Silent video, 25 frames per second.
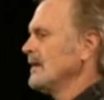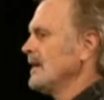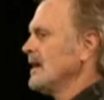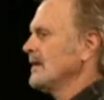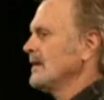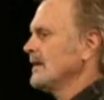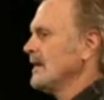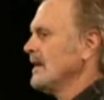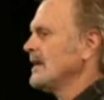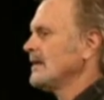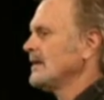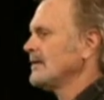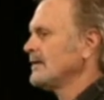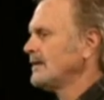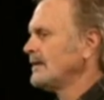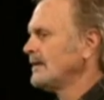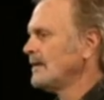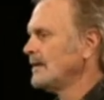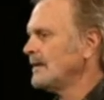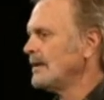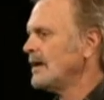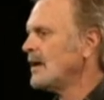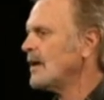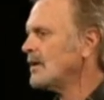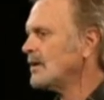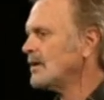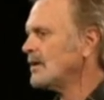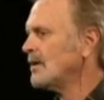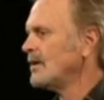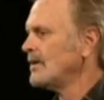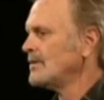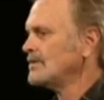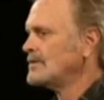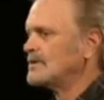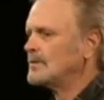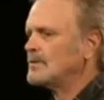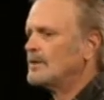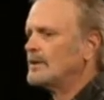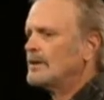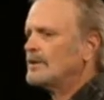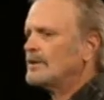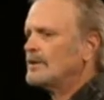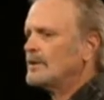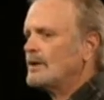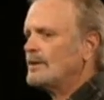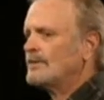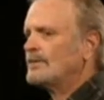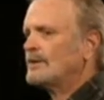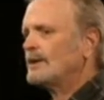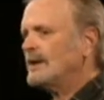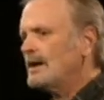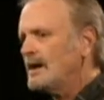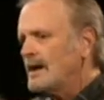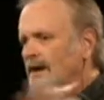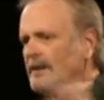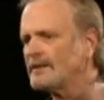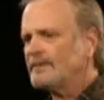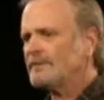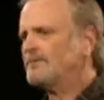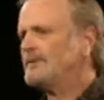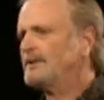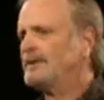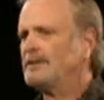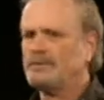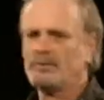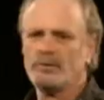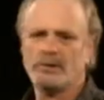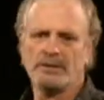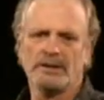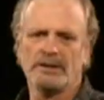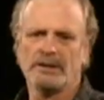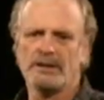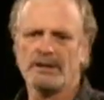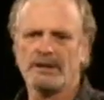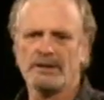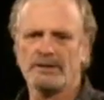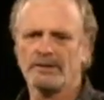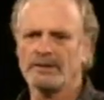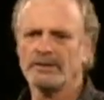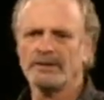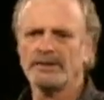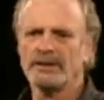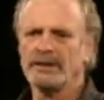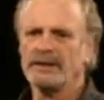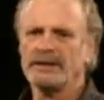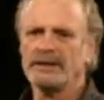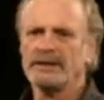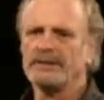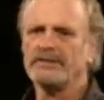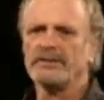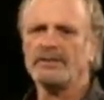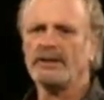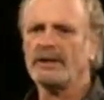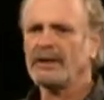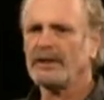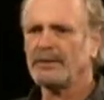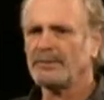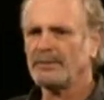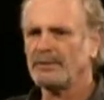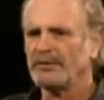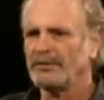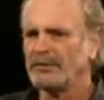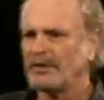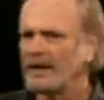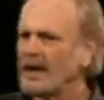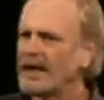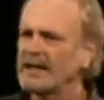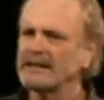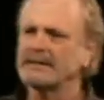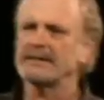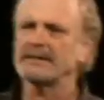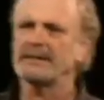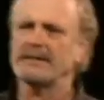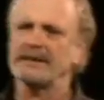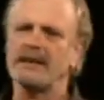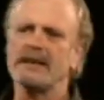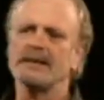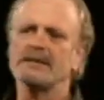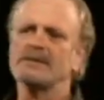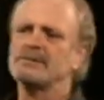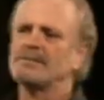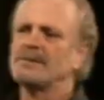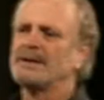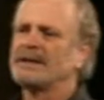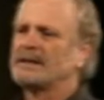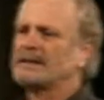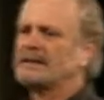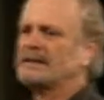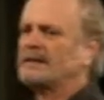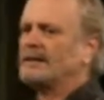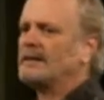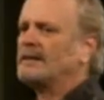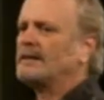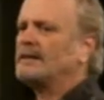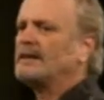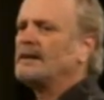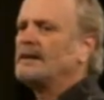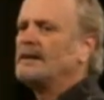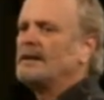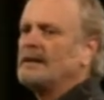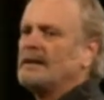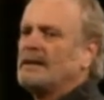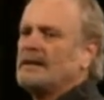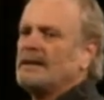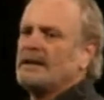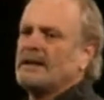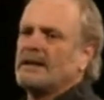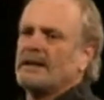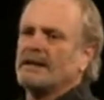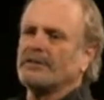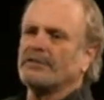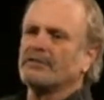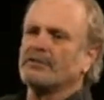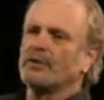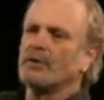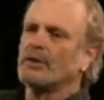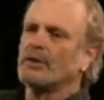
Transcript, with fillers: not like in our culture where you have a lot of people with a lot of learning. That's, that was not the case back then. And